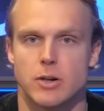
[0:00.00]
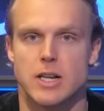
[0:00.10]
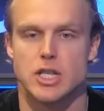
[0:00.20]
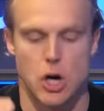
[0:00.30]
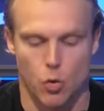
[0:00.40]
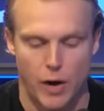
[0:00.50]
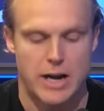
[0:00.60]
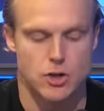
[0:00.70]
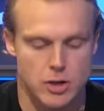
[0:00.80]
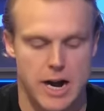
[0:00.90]
It's the
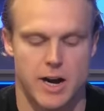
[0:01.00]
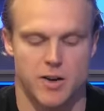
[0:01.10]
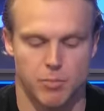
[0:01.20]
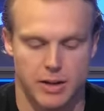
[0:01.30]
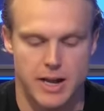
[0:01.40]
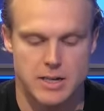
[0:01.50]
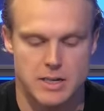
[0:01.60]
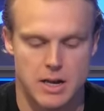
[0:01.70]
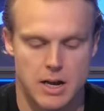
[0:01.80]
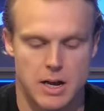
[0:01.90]
eraser kind of plays
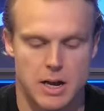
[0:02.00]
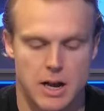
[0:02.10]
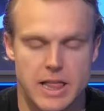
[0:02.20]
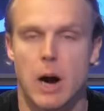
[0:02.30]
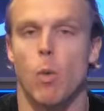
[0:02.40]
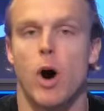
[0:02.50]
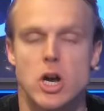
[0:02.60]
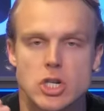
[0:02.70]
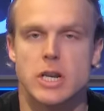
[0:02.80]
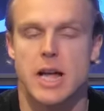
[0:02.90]
that
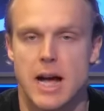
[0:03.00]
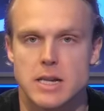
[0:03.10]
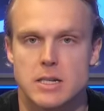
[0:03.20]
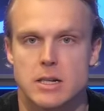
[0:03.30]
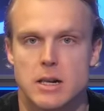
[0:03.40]
Washington has